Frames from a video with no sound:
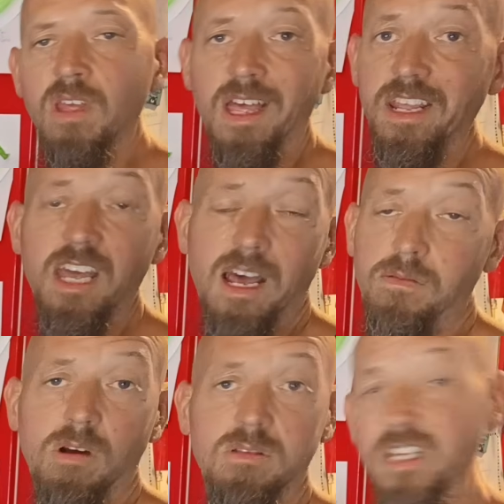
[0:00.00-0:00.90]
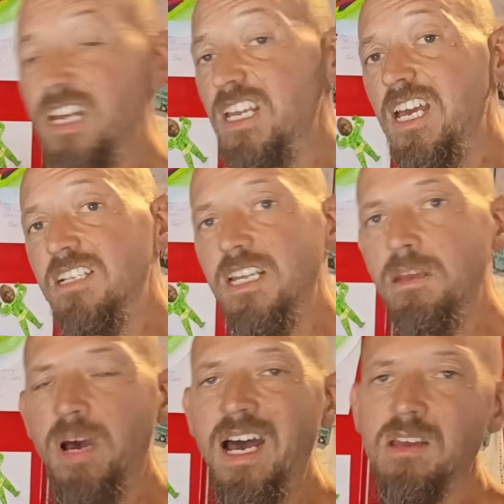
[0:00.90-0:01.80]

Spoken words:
And again, after I was like, yeah, send it back.